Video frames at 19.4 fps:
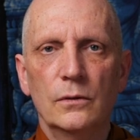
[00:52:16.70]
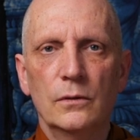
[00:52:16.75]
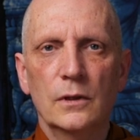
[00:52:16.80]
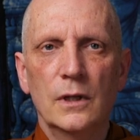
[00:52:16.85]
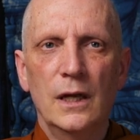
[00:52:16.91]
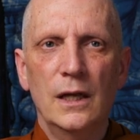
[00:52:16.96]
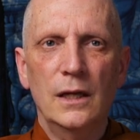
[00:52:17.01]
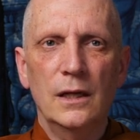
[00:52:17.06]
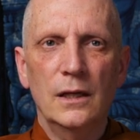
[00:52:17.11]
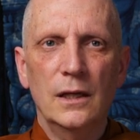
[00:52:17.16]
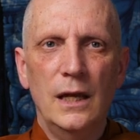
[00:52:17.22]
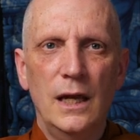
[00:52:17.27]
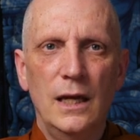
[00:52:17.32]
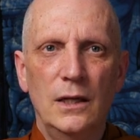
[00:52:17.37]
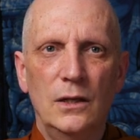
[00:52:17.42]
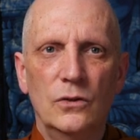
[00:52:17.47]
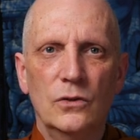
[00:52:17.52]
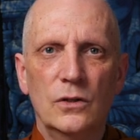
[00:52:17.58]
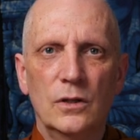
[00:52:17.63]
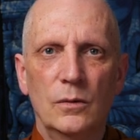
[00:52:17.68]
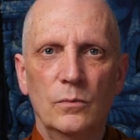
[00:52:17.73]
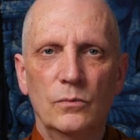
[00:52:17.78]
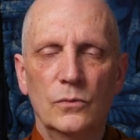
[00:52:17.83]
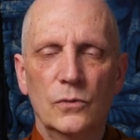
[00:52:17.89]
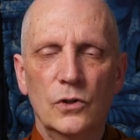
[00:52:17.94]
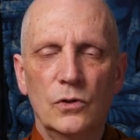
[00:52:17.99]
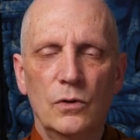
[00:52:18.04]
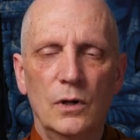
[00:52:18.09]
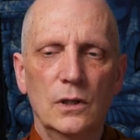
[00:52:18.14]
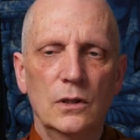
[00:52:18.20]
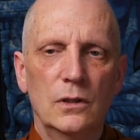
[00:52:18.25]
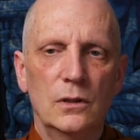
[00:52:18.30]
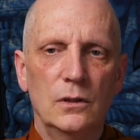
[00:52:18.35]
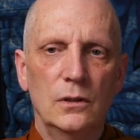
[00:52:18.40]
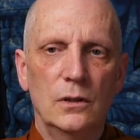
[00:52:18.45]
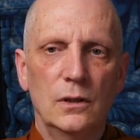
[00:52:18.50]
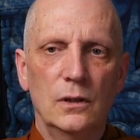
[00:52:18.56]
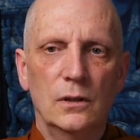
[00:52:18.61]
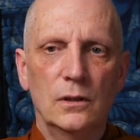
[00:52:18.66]
gain some strength
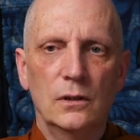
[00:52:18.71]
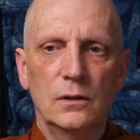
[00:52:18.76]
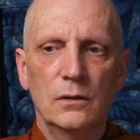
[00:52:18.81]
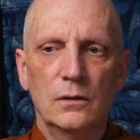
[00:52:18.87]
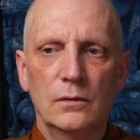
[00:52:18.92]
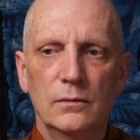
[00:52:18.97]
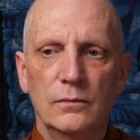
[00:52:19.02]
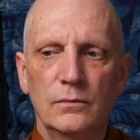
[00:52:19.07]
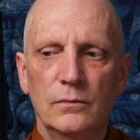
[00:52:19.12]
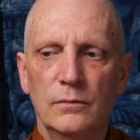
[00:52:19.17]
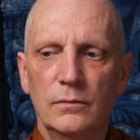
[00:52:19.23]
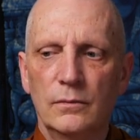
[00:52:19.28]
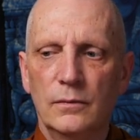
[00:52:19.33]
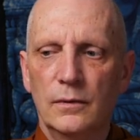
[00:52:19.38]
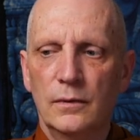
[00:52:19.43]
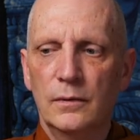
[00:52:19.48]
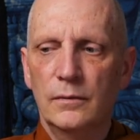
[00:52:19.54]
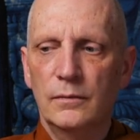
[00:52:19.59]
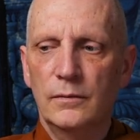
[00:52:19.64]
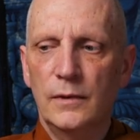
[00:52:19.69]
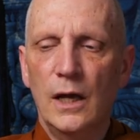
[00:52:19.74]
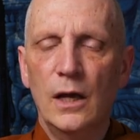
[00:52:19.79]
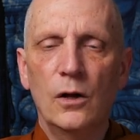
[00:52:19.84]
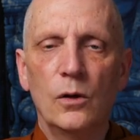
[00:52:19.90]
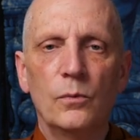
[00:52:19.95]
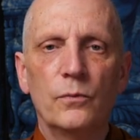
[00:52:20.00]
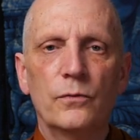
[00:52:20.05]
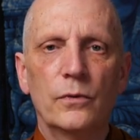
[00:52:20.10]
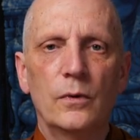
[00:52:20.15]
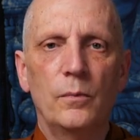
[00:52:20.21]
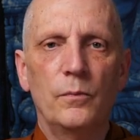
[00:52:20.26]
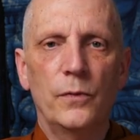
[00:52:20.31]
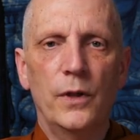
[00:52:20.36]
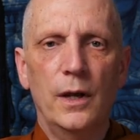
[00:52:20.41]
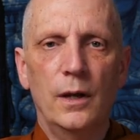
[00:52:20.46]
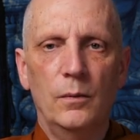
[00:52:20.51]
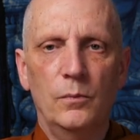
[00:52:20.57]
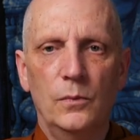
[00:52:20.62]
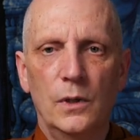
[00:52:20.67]
and help from
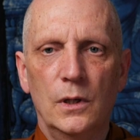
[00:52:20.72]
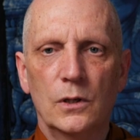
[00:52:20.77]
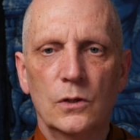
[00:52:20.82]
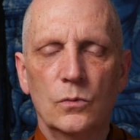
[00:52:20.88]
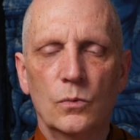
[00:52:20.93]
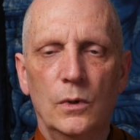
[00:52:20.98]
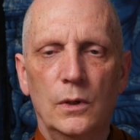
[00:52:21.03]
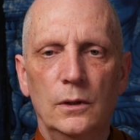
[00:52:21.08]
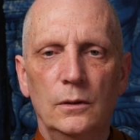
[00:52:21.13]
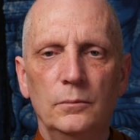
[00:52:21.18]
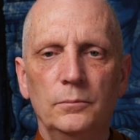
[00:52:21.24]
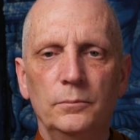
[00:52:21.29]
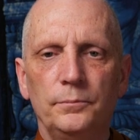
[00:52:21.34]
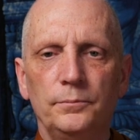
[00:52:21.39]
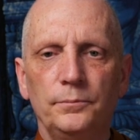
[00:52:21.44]
them as well.